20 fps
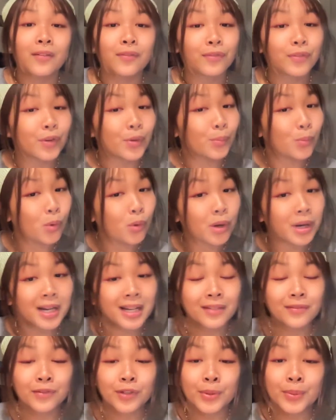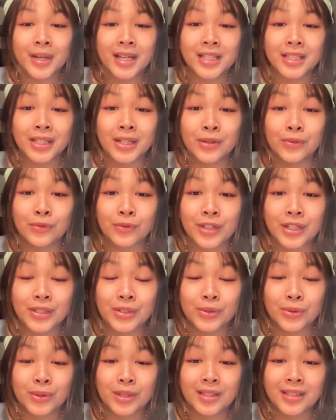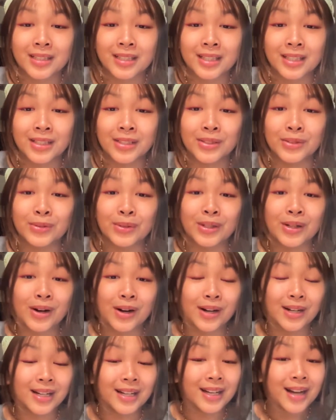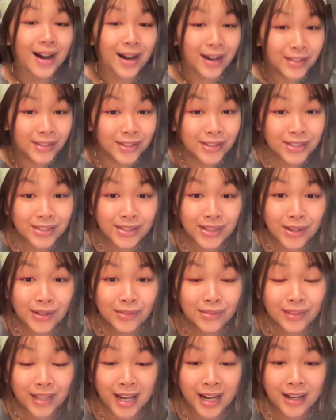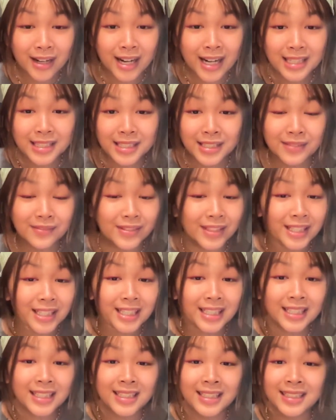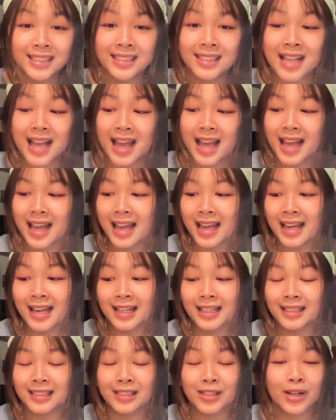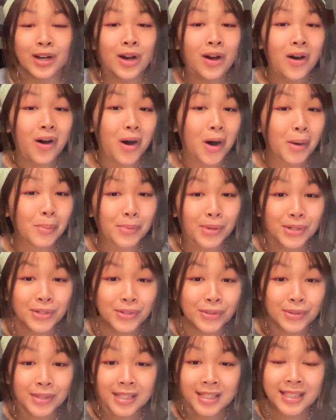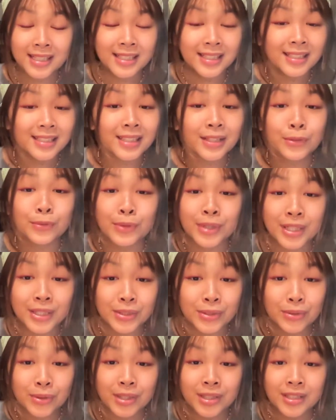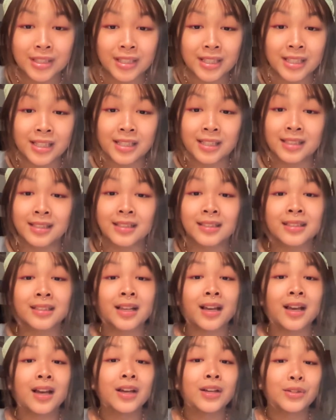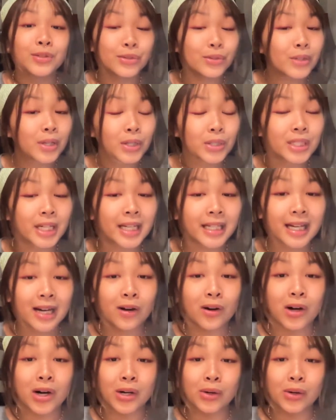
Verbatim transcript: For more information and resources regarding other self care activities and opportunities and resources, do go check out our